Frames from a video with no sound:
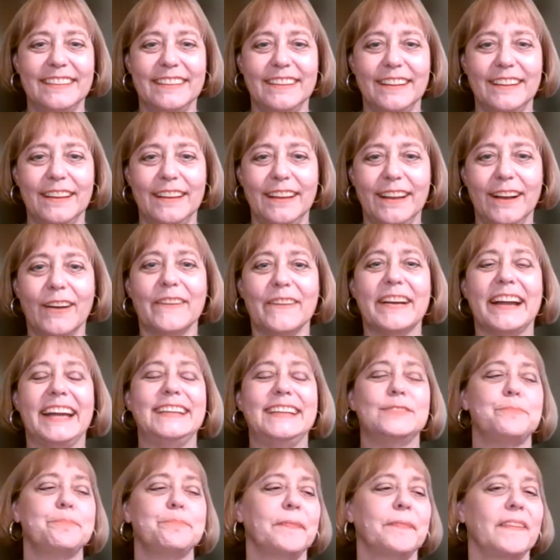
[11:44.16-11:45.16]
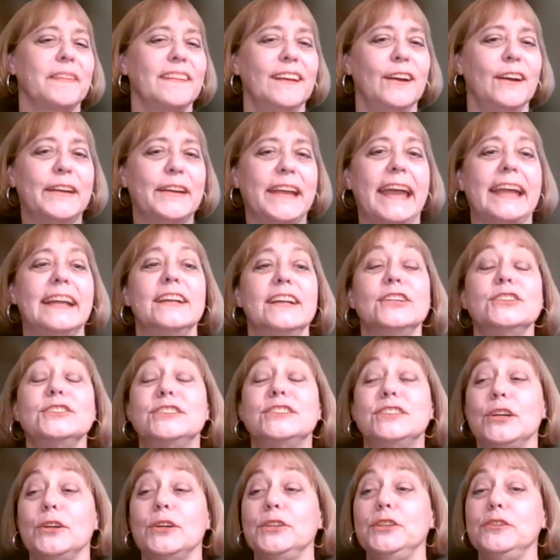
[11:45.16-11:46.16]
All right. Okay.
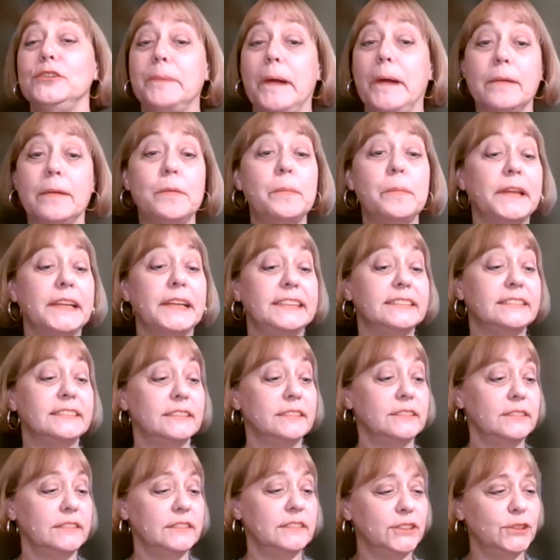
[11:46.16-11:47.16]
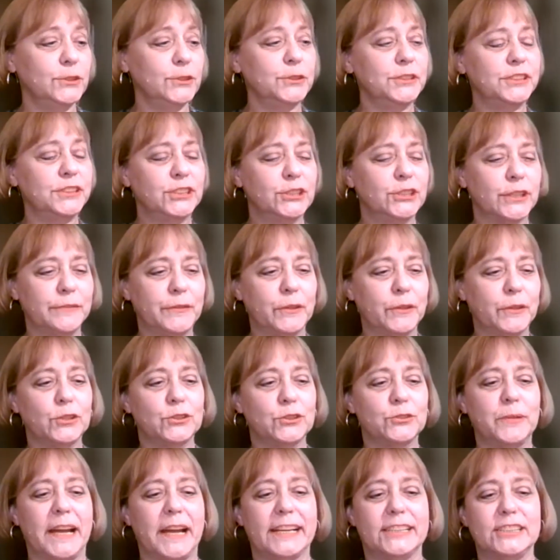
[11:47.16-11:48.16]
So you probably use cervical
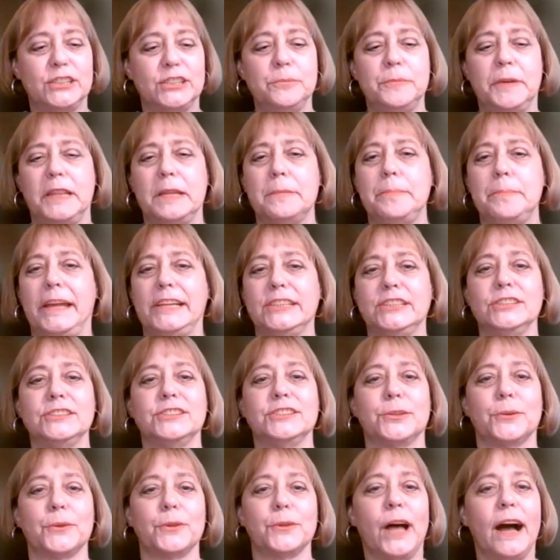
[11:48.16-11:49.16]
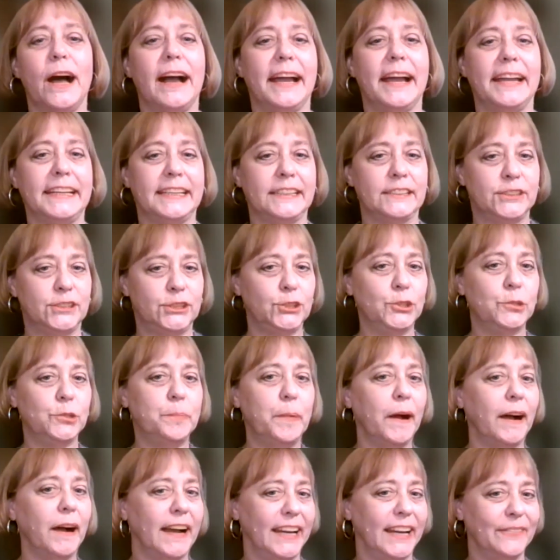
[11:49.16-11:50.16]
traction when the patients are lying
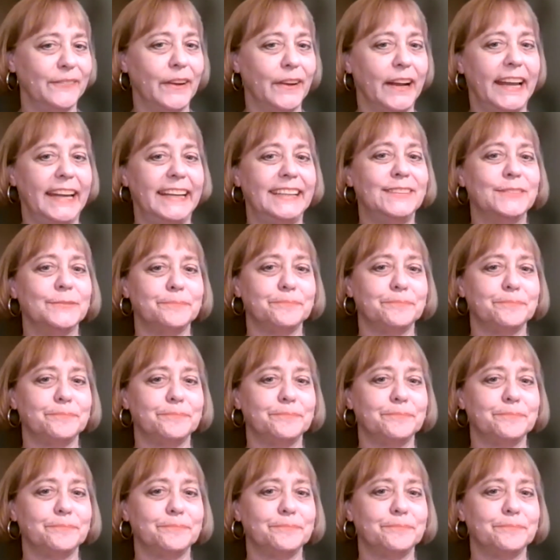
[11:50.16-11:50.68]
supine, right?